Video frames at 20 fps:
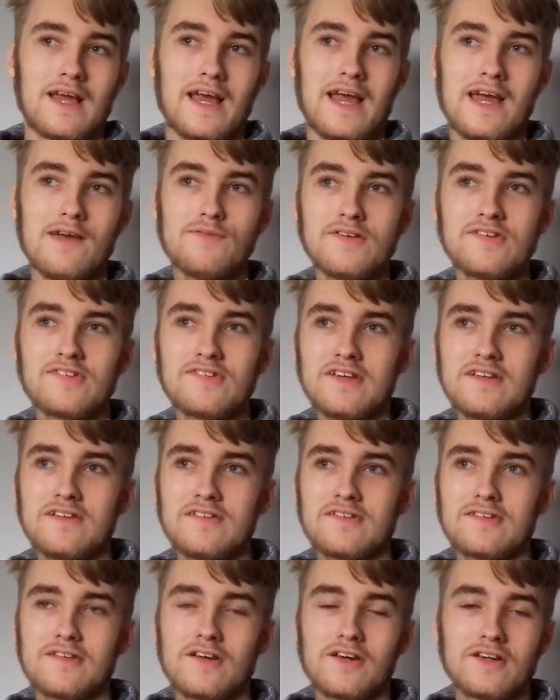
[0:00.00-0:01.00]
ever
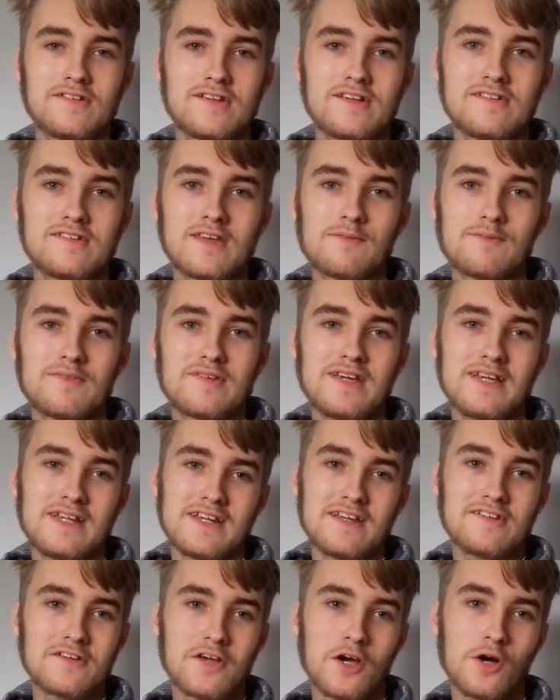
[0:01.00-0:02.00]
since 1917,
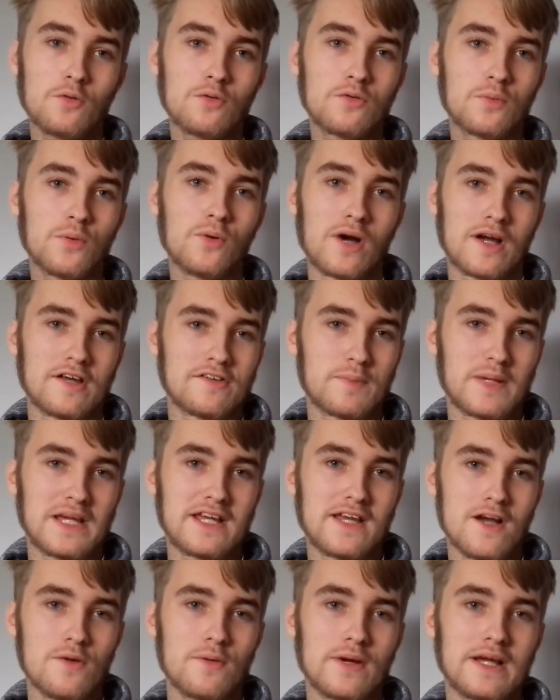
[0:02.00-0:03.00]
this Cold War has been
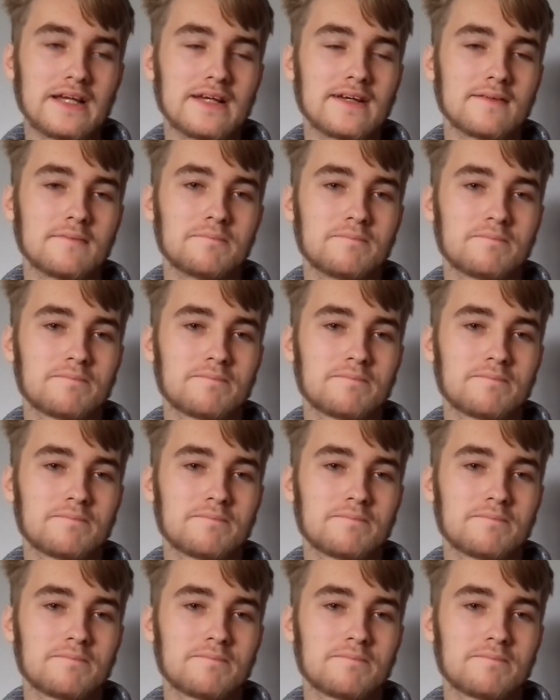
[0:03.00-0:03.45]
going.